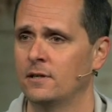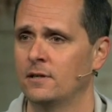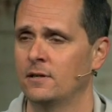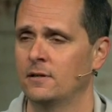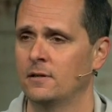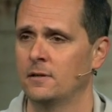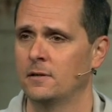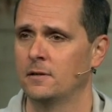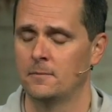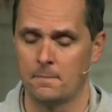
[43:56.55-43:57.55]

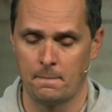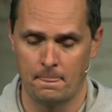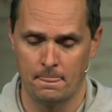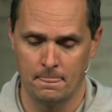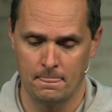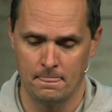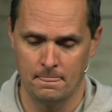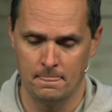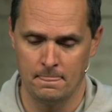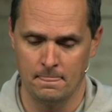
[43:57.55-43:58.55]

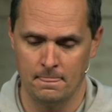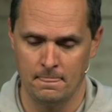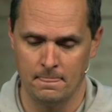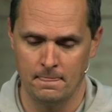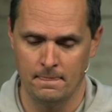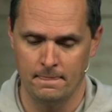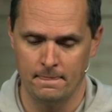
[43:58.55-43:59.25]
Nobody speaks.